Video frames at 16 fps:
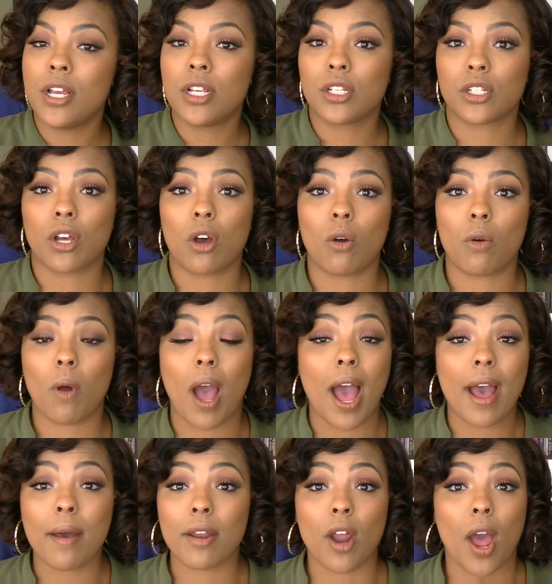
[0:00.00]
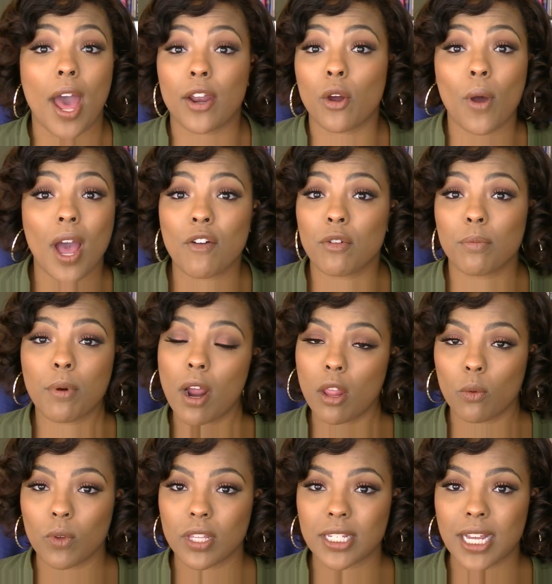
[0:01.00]
So I don't have a
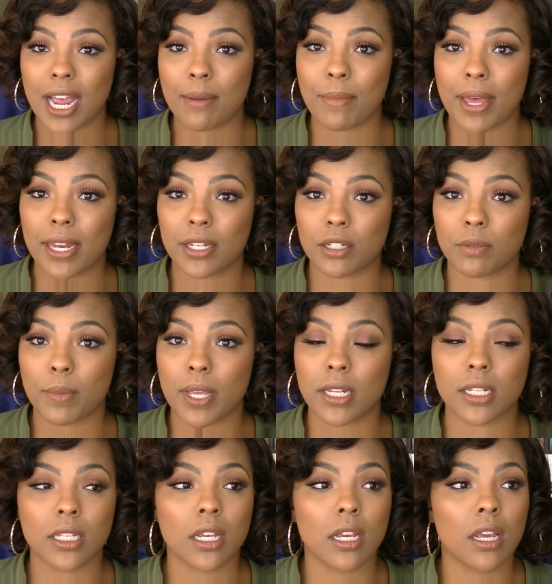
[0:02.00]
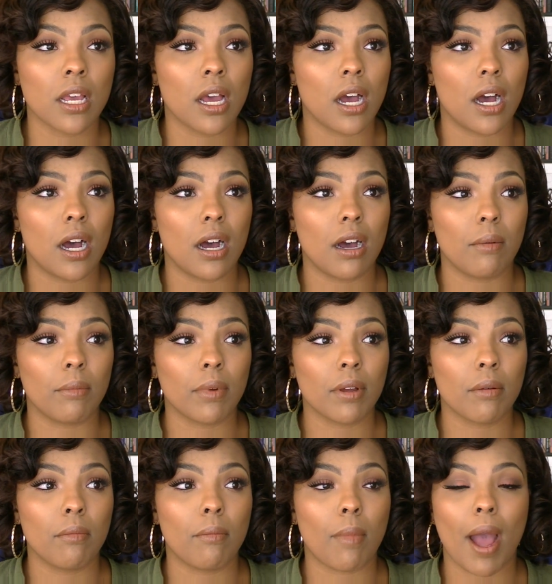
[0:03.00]
problem with time management.
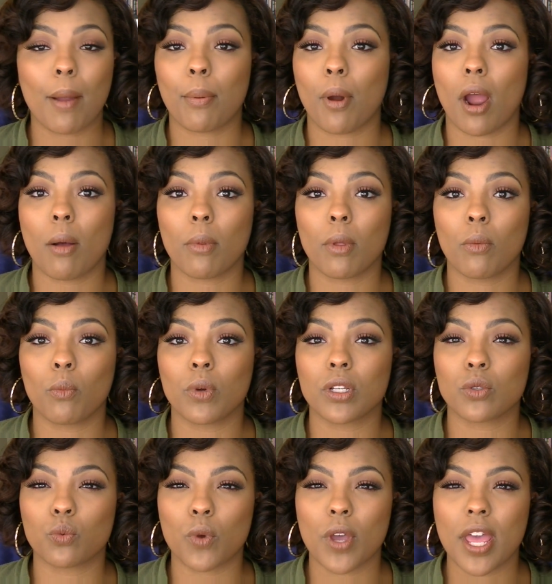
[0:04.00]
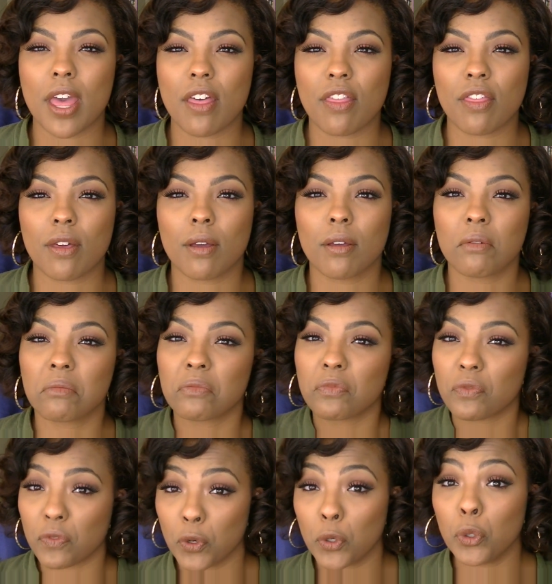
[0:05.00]
My problem was with
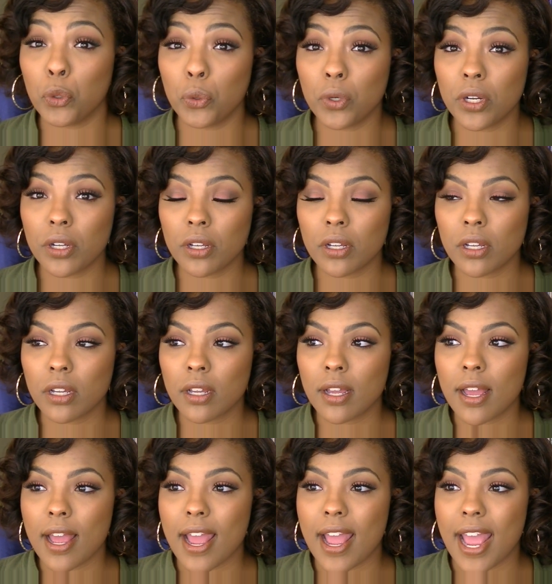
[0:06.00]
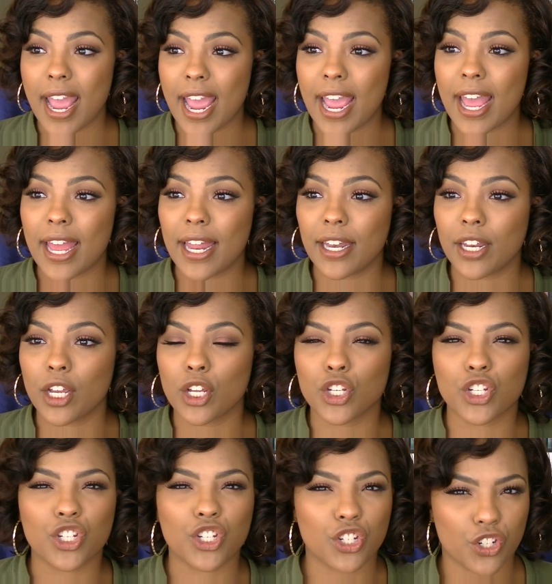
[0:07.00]
food and
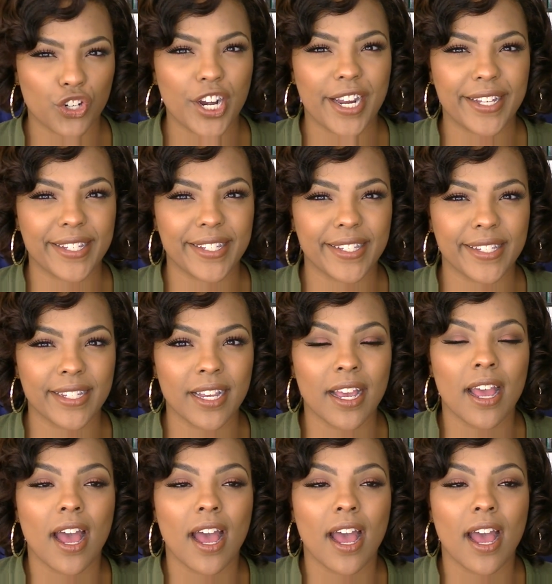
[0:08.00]
stress.